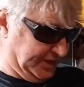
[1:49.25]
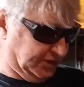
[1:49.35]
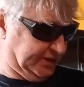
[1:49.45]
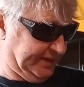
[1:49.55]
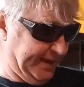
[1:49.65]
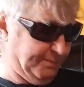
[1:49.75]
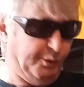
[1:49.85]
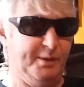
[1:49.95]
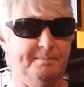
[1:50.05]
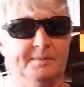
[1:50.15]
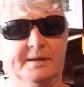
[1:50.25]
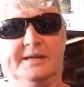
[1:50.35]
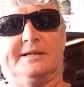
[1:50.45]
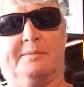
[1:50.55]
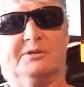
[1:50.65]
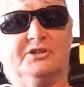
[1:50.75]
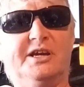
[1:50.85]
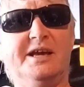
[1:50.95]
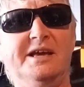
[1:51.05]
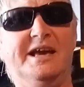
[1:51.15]
us. Hey, boy, he's come to
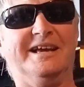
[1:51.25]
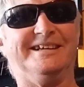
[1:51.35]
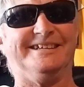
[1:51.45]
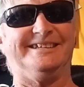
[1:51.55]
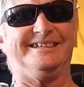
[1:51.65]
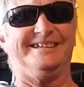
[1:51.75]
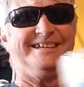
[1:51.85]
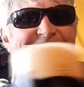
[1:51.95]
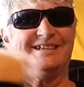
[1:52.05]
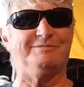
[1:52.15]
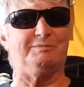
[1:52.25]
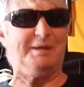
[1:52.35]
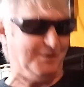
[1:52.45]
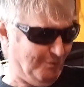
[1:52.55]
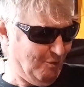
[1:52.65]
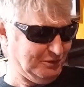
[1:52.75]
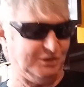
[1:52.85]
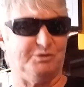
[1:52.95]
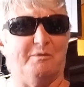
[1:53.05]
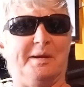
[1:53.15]
see you. It's been a while
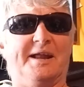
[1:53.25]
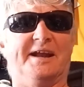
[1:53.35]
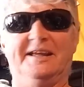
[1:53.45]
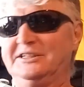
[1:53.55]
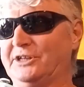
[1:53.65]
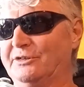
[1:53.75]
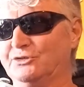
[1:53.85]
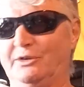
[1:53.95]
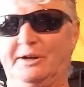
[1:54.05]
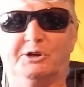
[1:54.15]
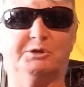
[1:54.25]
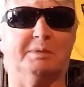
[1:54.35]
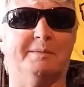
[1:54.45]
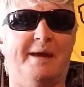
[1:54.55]
since we've been out here, so it's really good to be